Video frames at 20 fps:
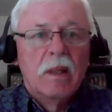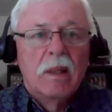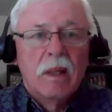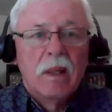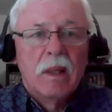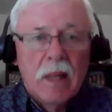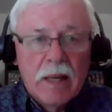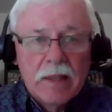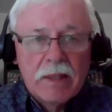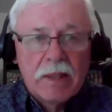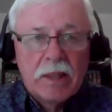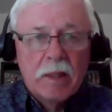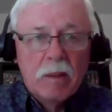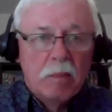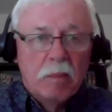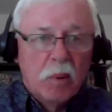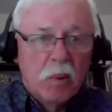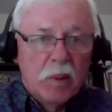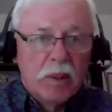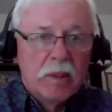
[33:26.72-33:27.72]
Less
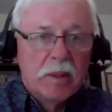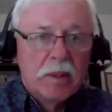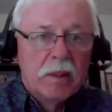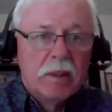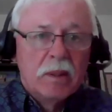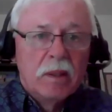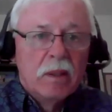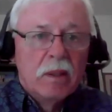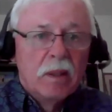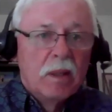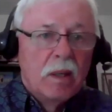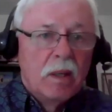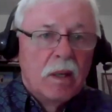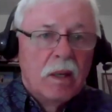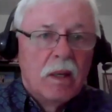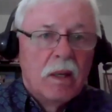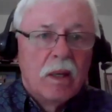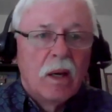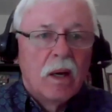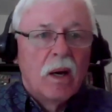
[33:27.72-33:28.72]
important
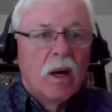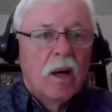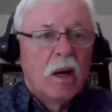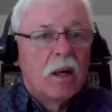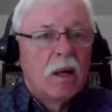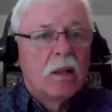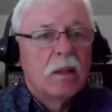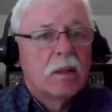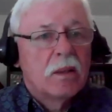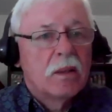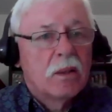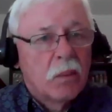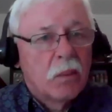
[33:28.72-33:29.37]
are